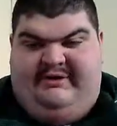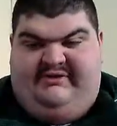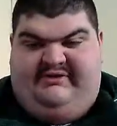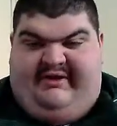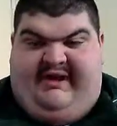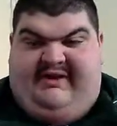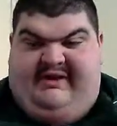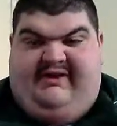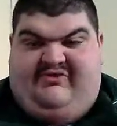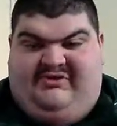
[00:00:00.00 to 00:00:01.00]
So yeah,
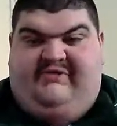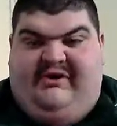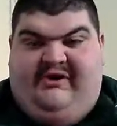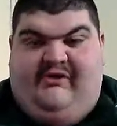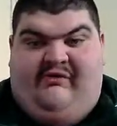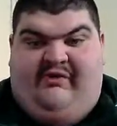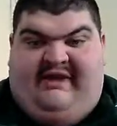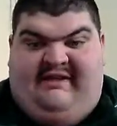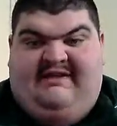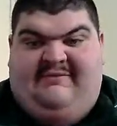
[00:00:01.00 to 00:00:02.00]
Taker's definitely going to go over. I
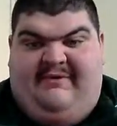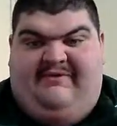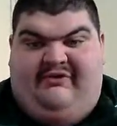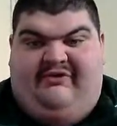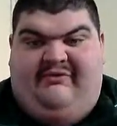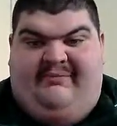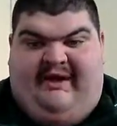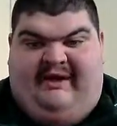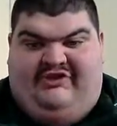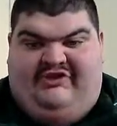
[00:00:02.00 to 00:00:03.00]
think it's going to be a very good
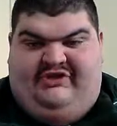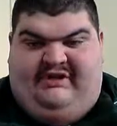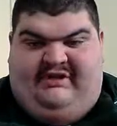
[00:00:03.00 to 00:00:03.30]
match.